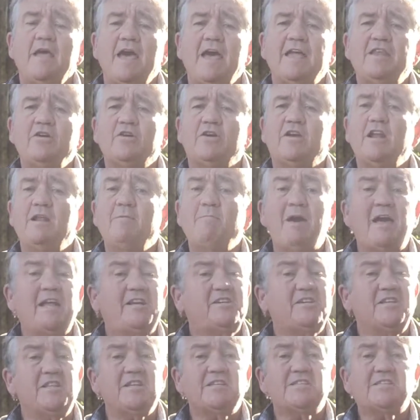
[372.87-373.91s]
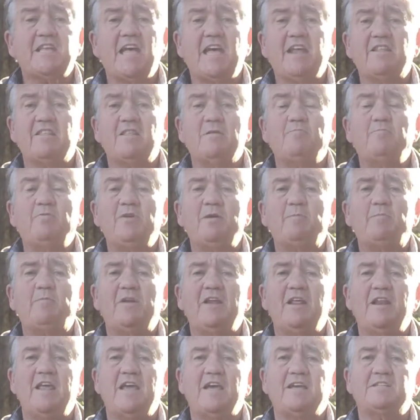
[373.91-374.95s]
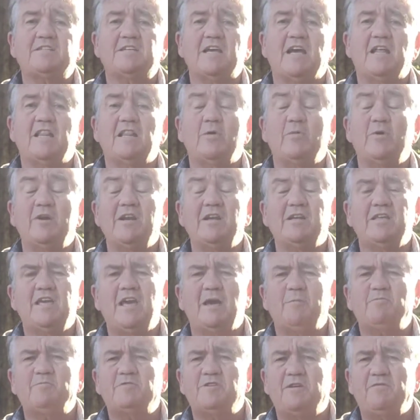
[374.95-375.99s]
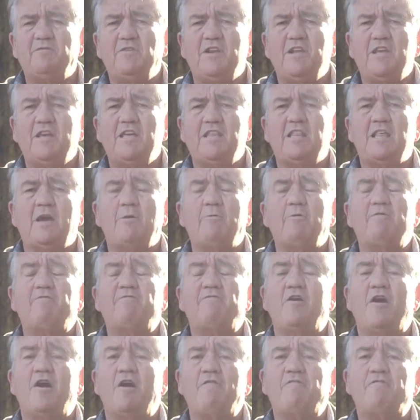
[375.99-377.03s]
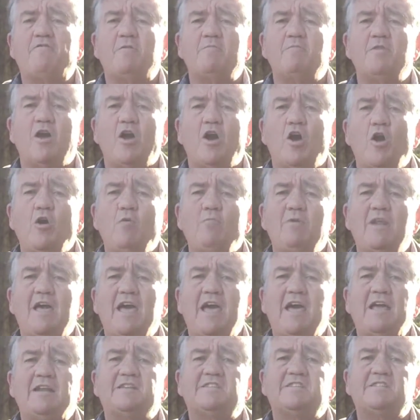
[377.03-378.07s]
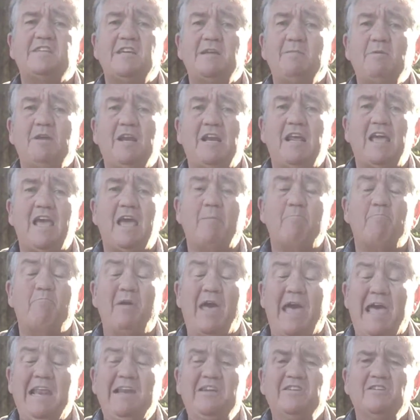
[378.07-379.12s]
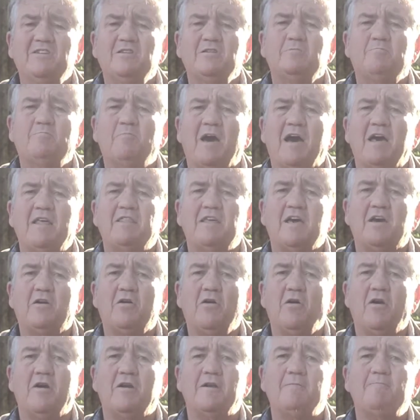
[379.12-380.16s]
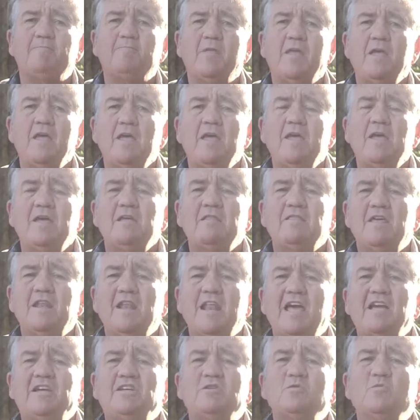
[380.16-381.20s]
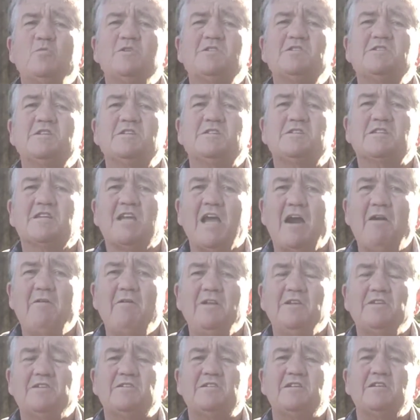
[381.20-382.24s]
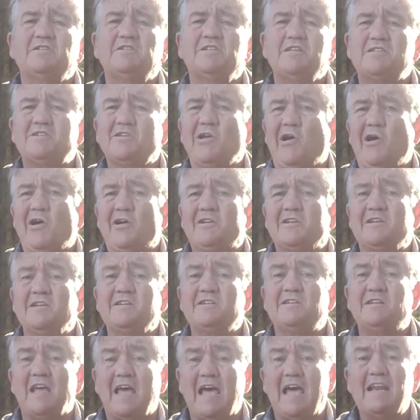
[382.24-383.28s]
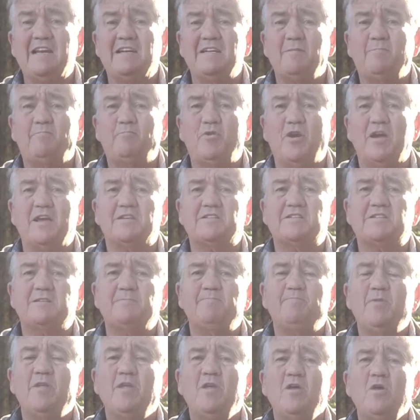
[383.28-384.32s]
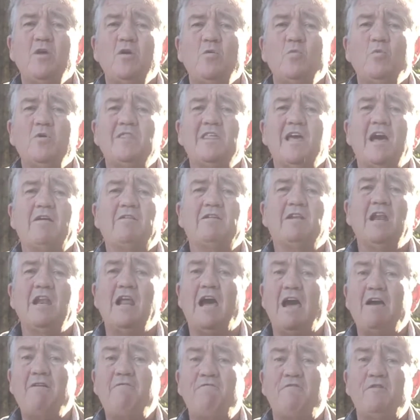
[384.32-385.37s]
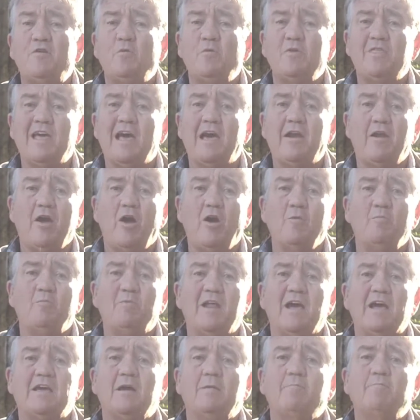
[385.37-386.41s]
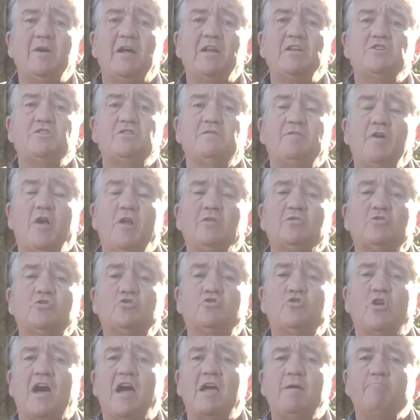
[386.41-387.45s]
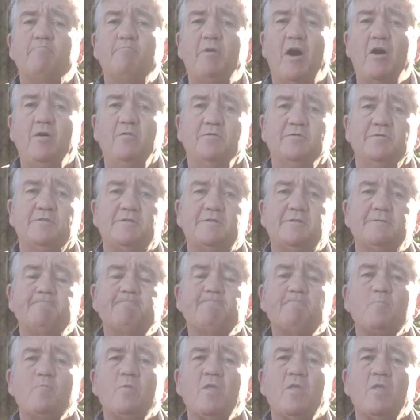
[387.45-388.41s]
And you can imagine the state of the people in exile. They were in captivity. They were far from their homeland, seemingly abandoned by their God. The nation was discouraged, disheartened, and depressed, without life and without hope, like a bunch of old dry bones.